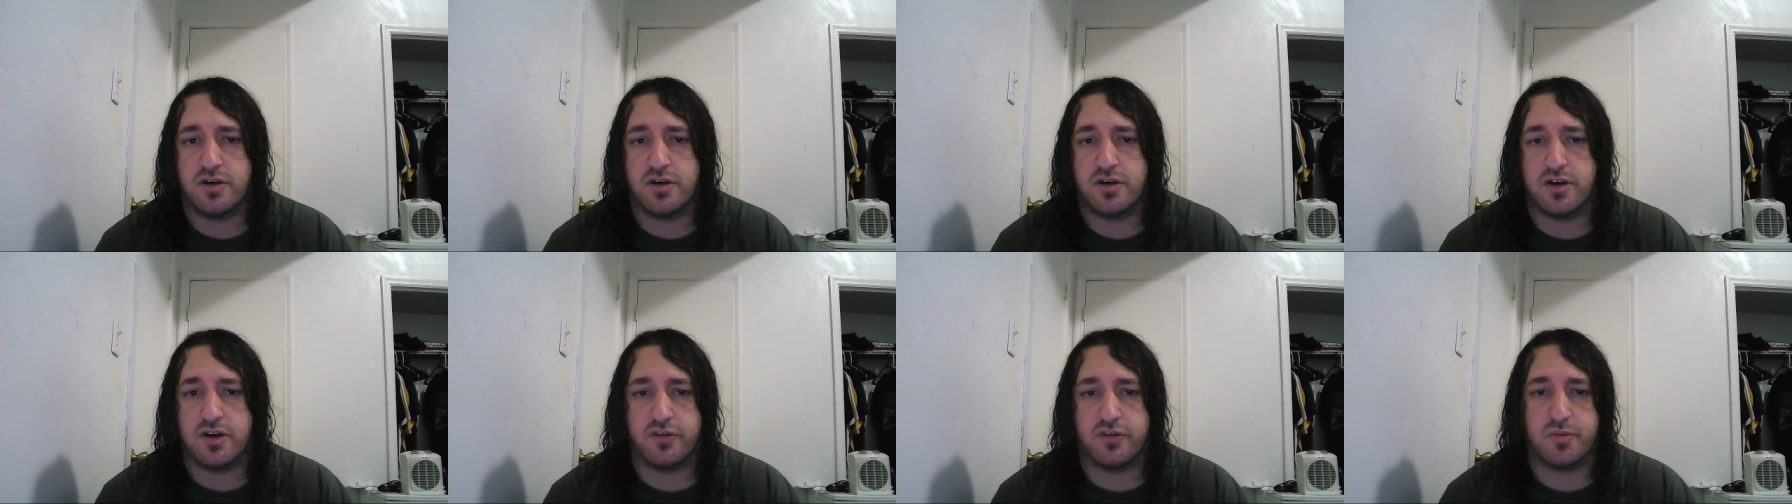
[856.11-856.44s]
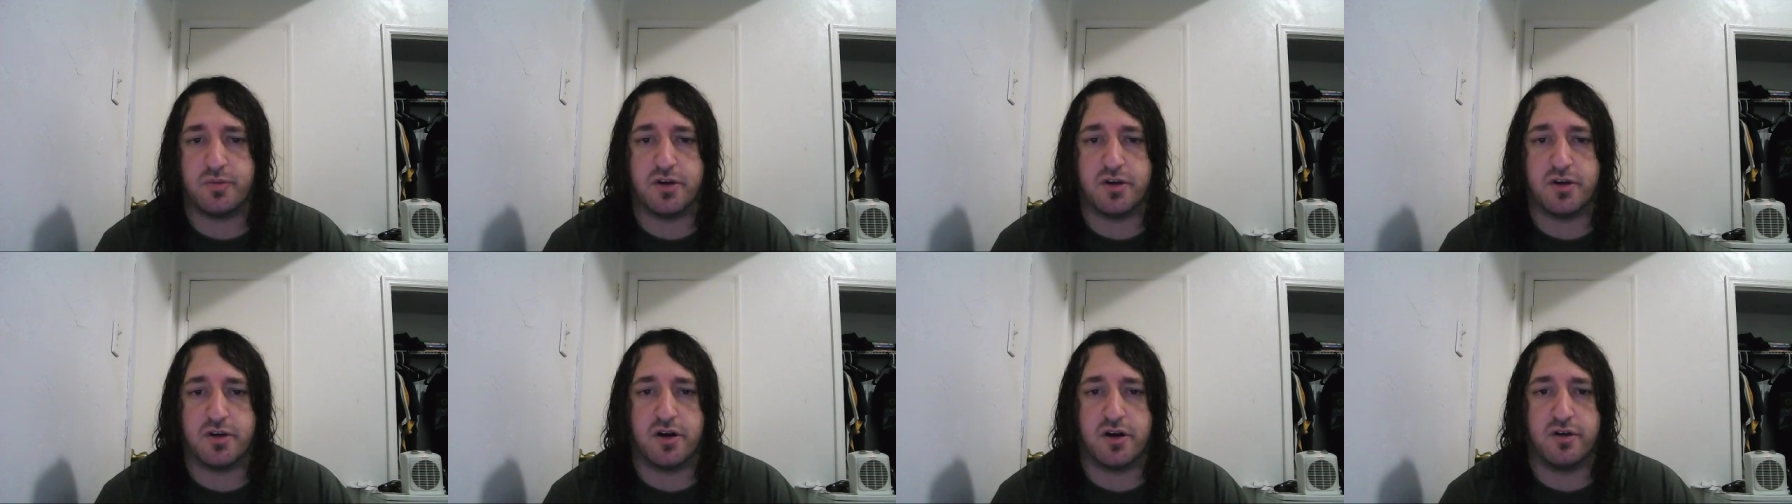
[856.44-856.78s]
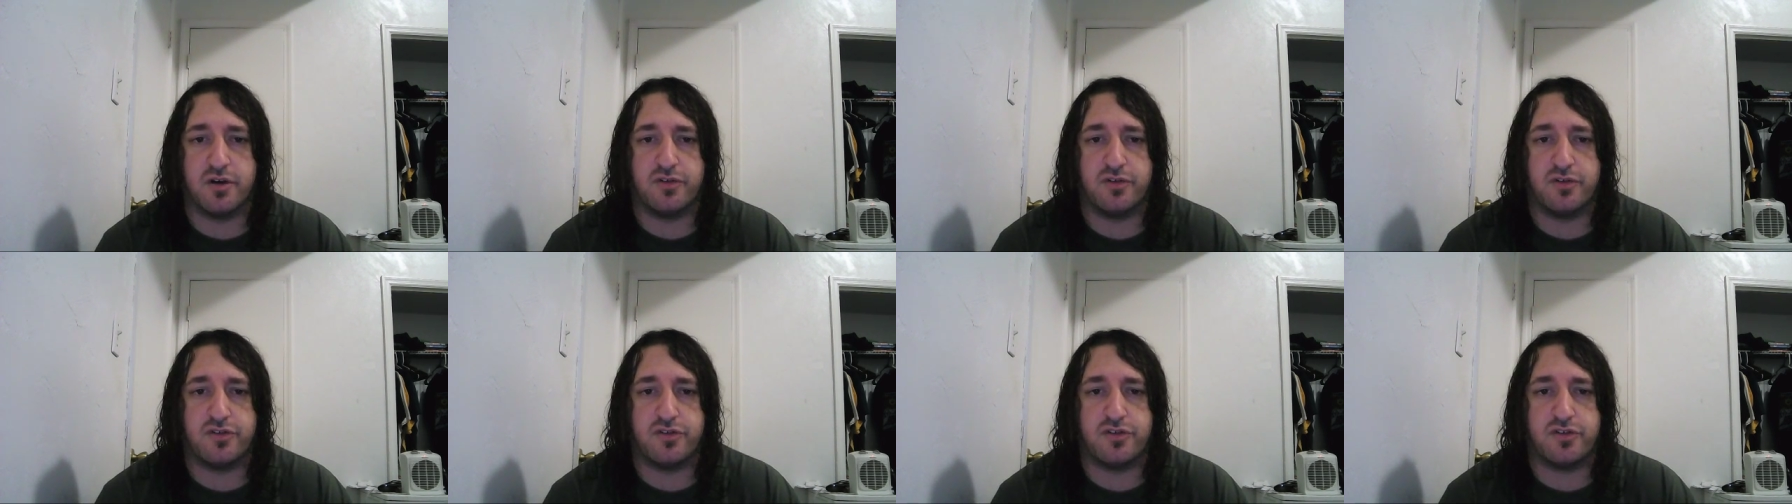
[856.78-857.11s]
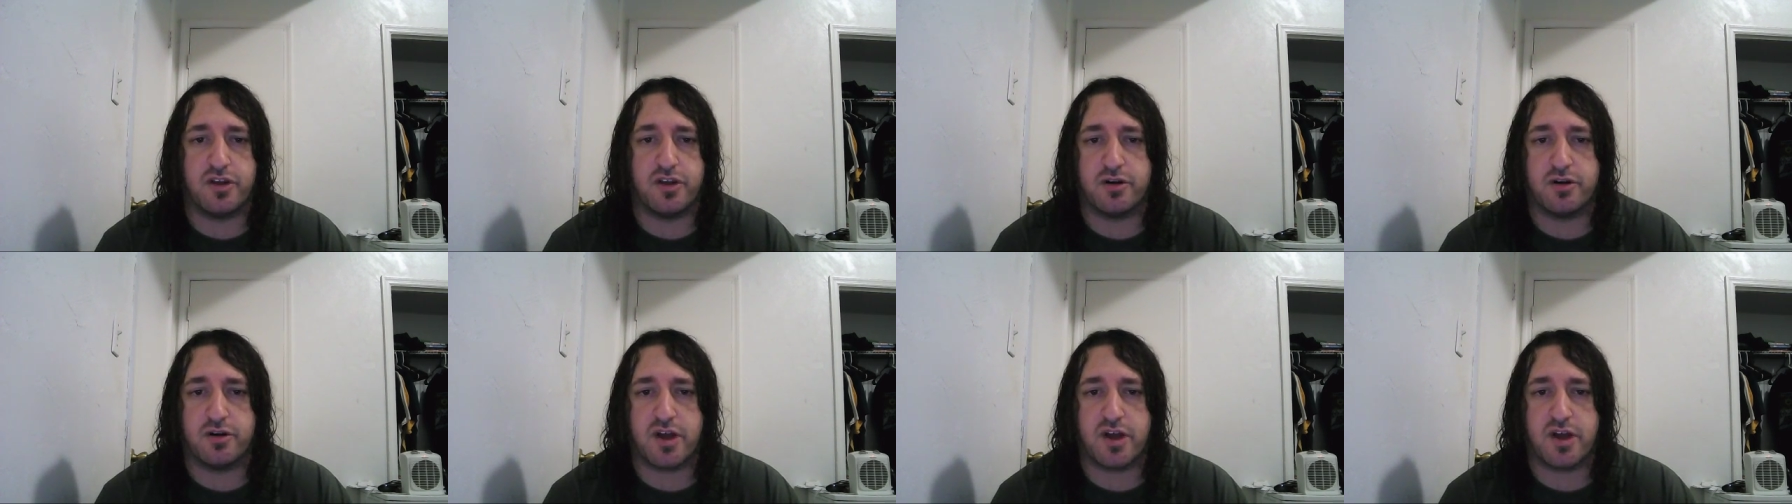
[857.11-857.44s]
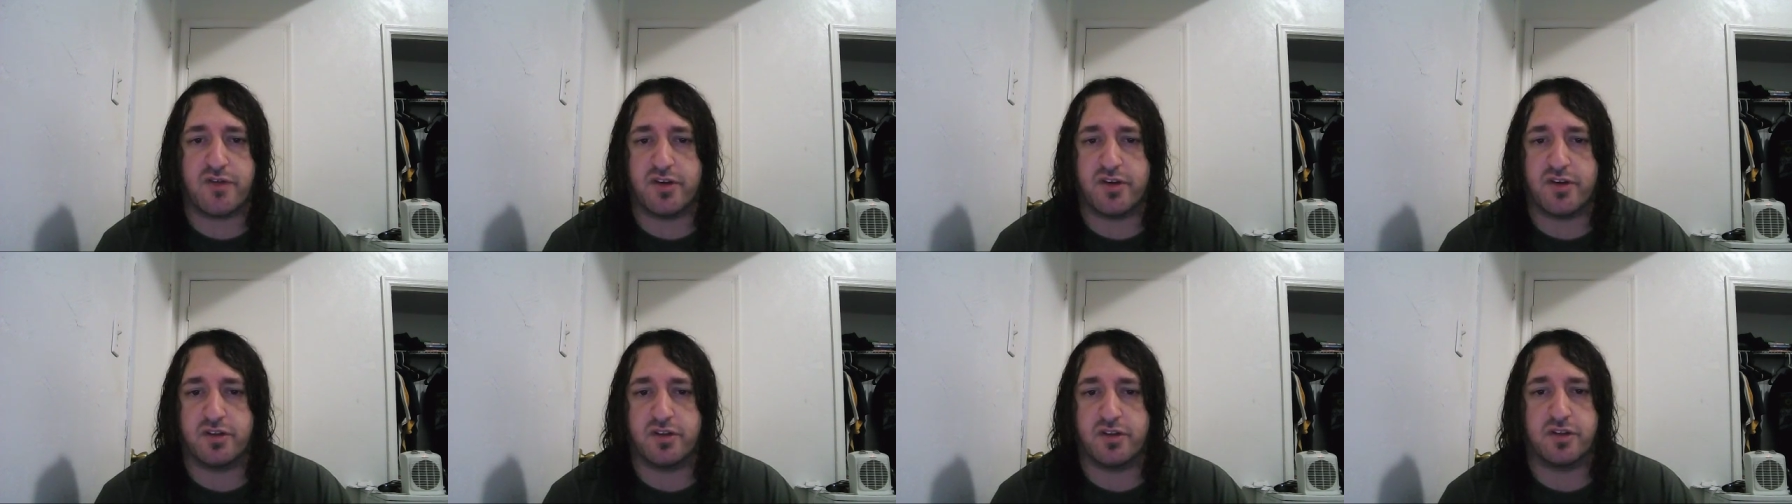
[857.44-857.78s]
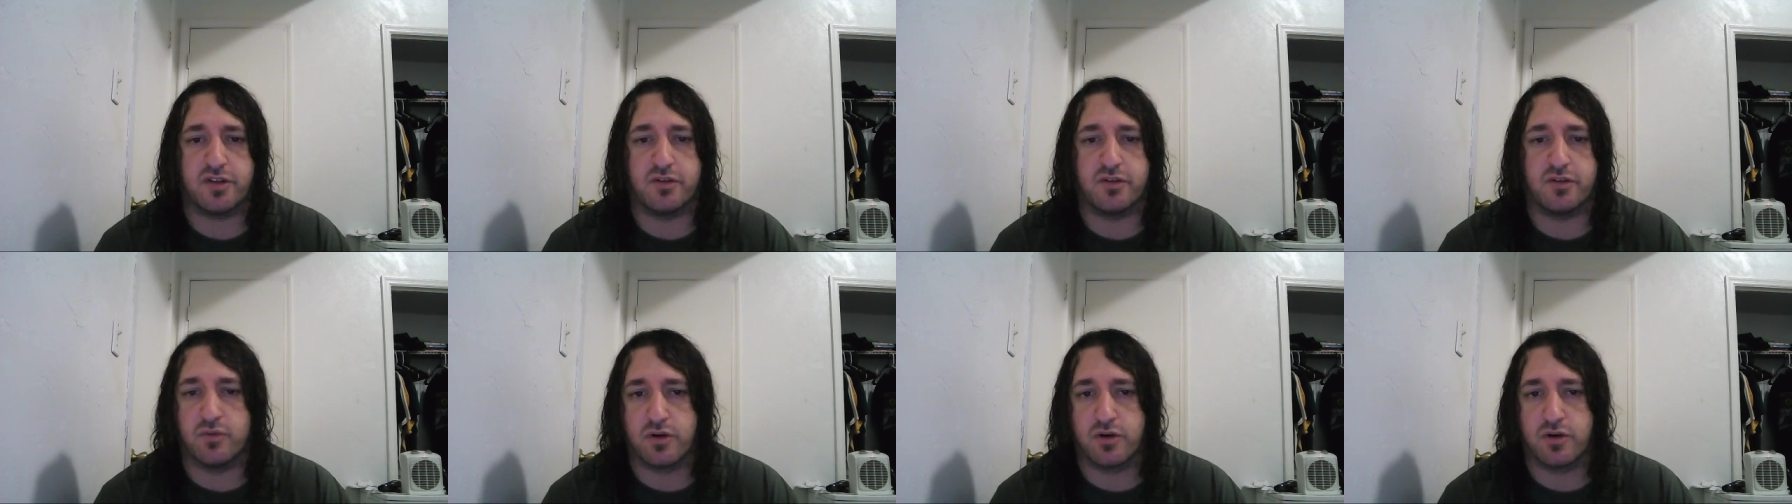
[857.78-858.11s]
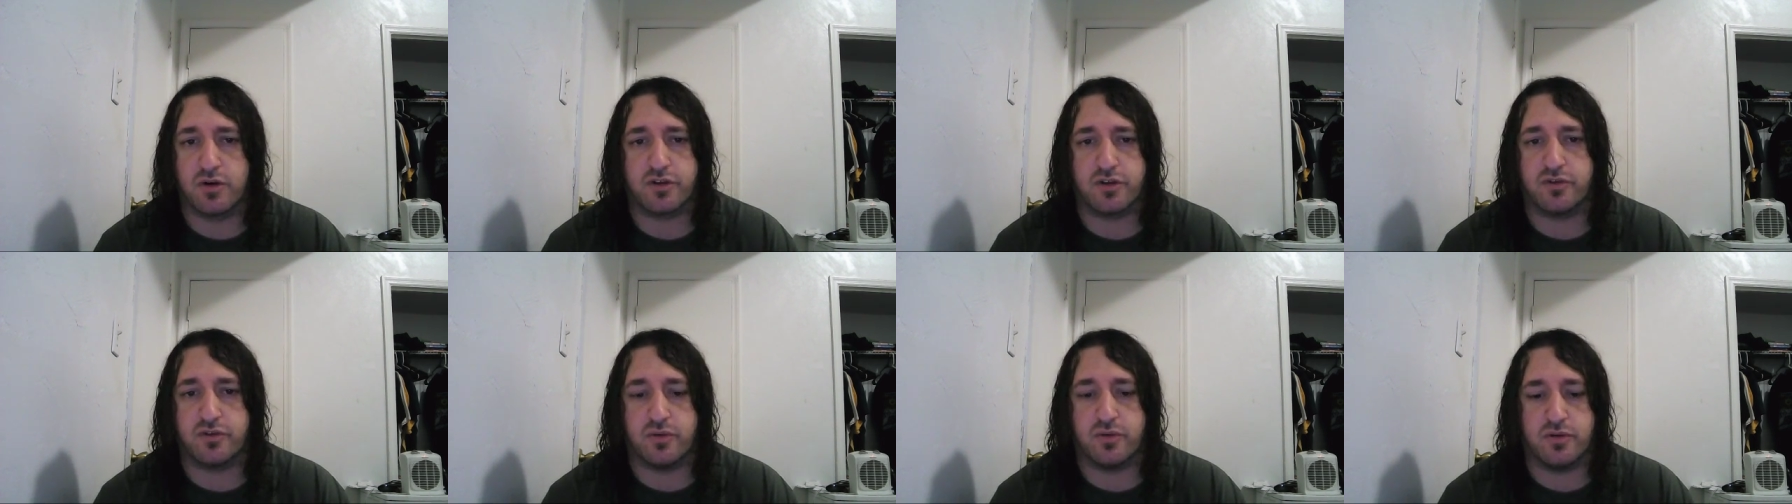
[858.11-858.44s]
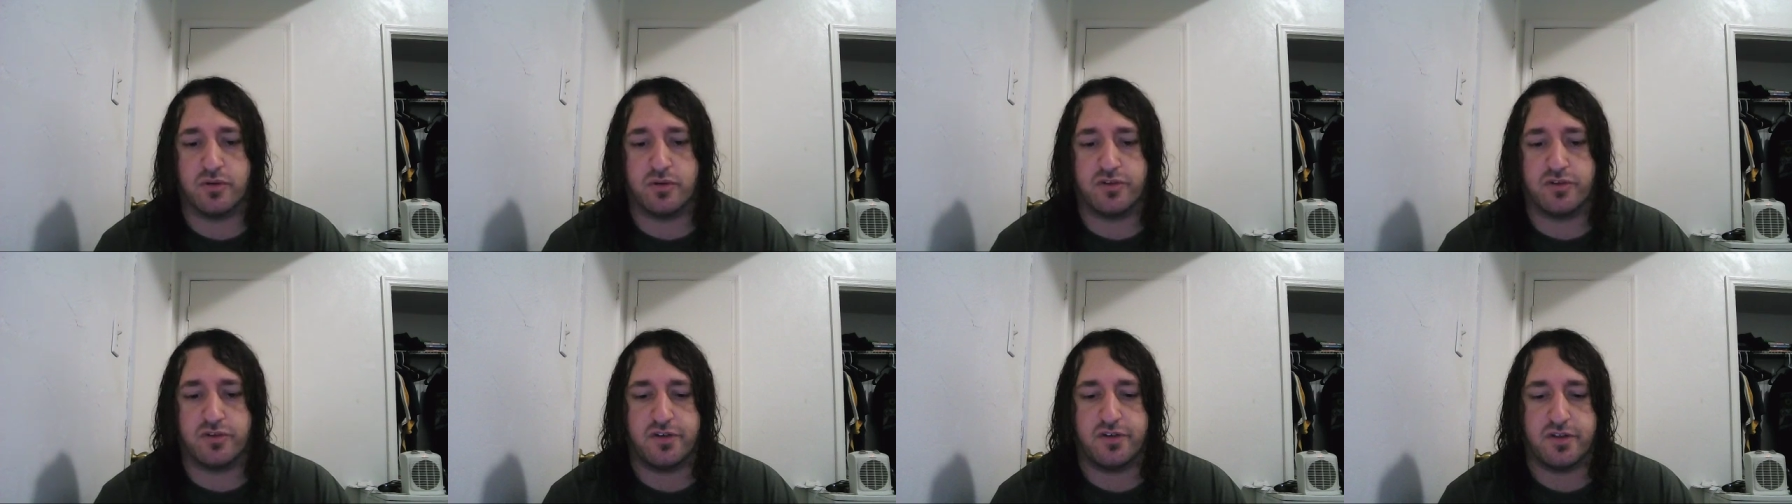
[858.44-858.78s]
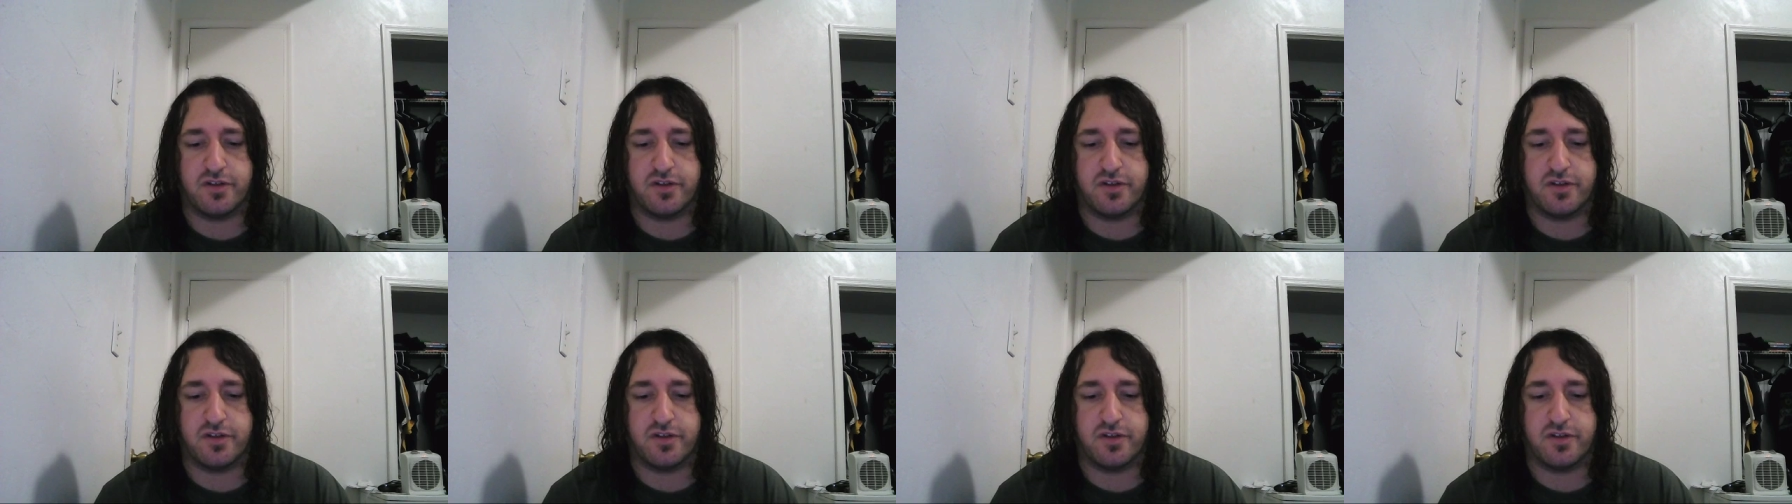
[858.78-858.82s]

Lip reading: It's because they don't have anything to work towards.